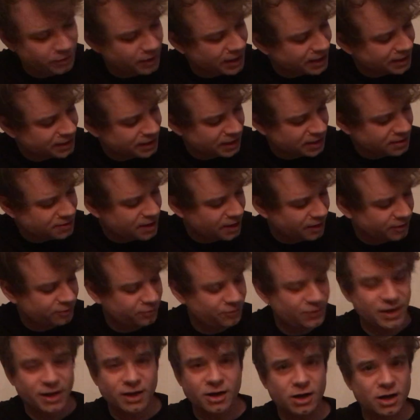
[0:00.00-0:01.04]
like an index
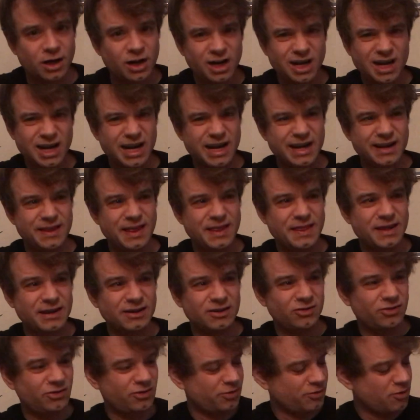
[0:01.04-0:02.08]
finger, and then they
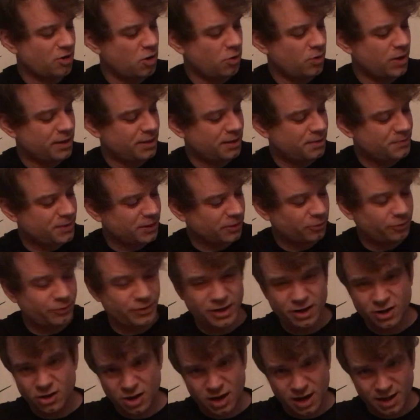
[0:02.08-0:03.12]
just throw in the middle
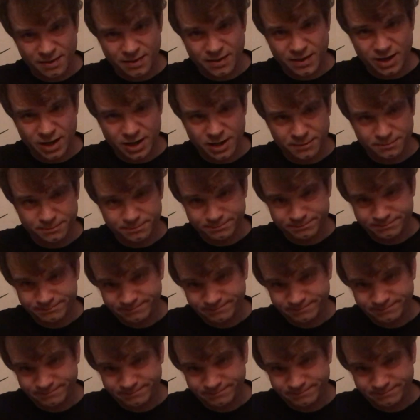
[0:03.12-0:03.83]
finger on the